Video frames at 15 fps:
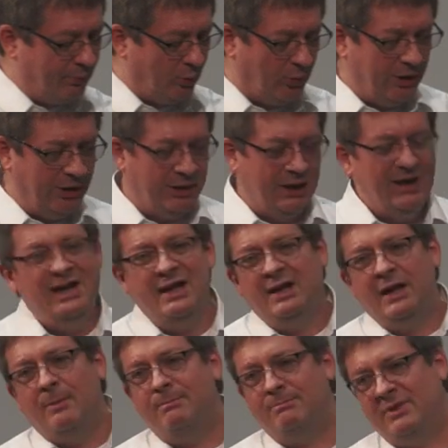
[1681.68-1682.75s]
point
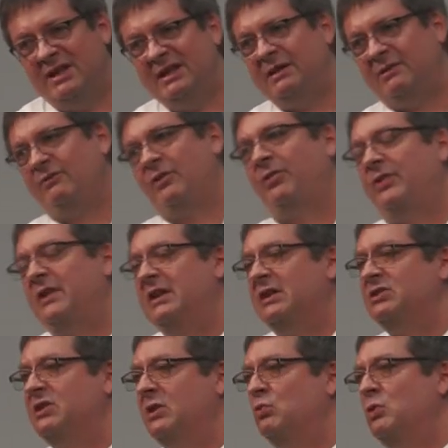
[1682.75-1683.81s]
that many of the
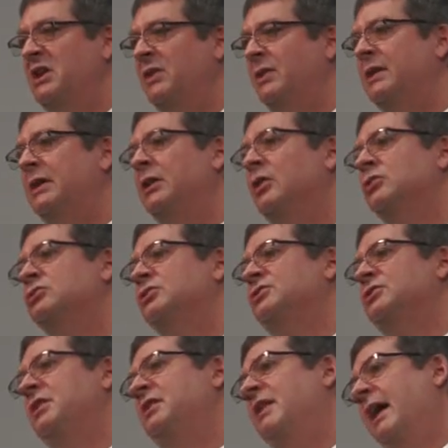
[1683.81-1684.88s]
things that we think are
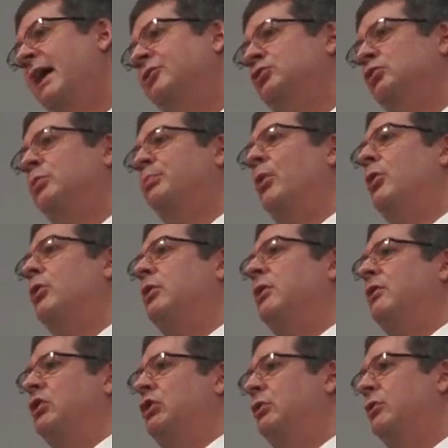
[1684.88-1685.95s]
just a natural part
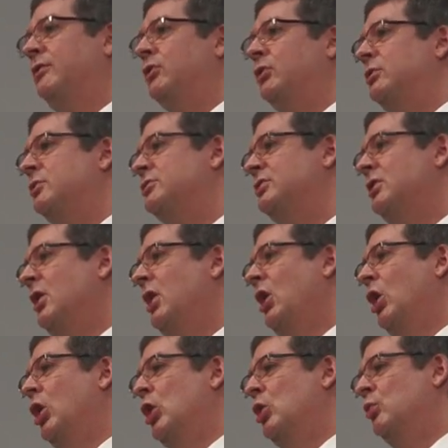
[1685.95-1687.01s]
of the universe
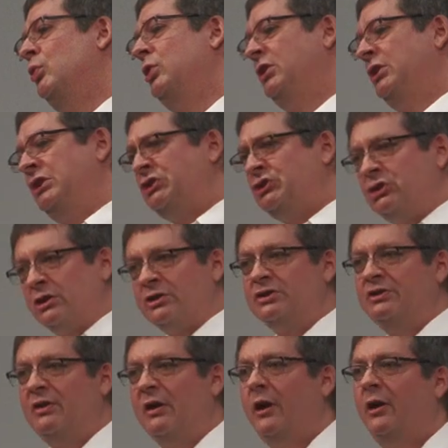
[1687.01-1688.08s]
are really
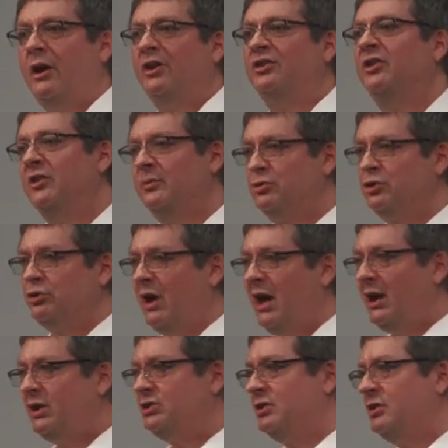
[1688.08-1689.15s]
just there as an
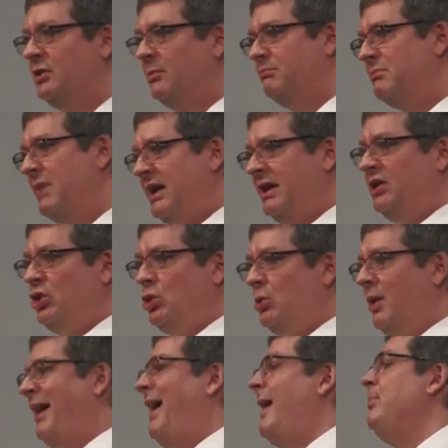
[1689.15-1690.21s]
abstraction to make you
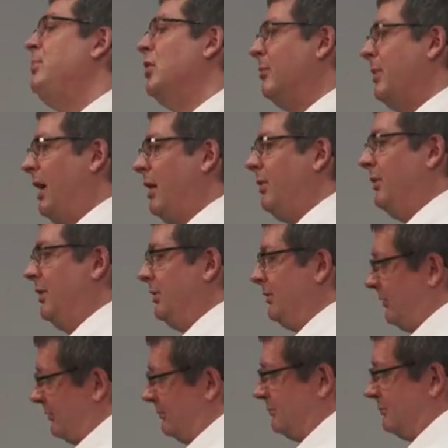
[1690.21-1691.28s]
happier about
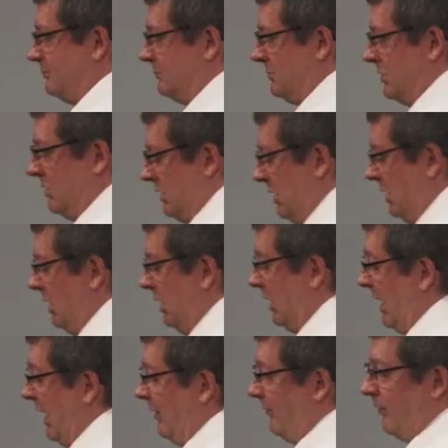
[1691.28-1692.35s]
things.
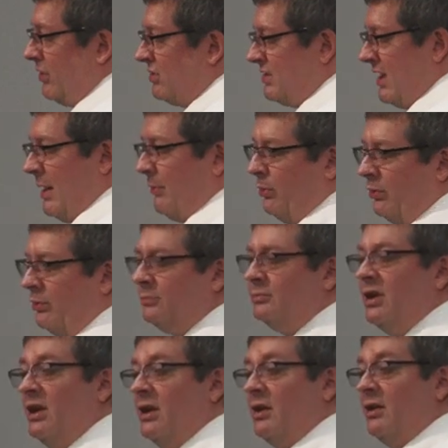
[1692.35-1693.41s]
Like, for example,
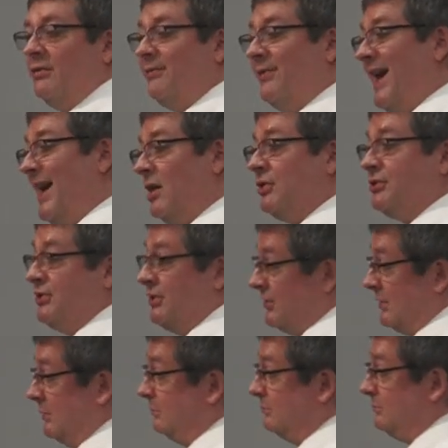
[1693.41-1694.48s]
the file
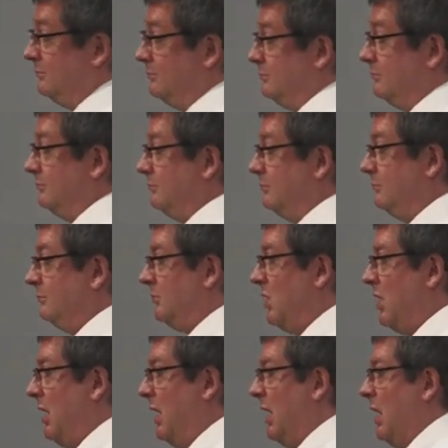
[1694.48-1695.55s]
system.
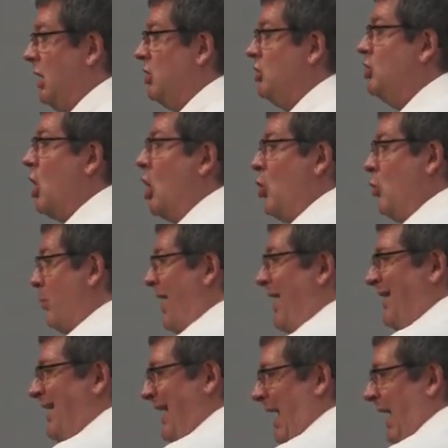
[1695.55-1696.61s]

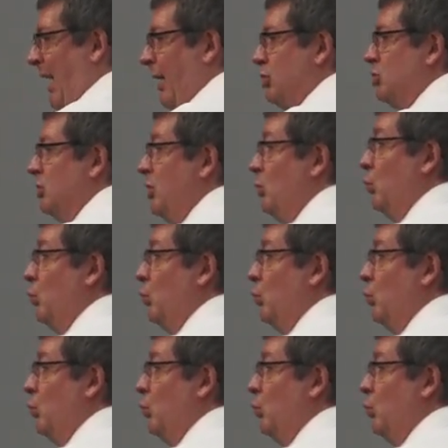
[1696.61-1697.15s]
Nobody actually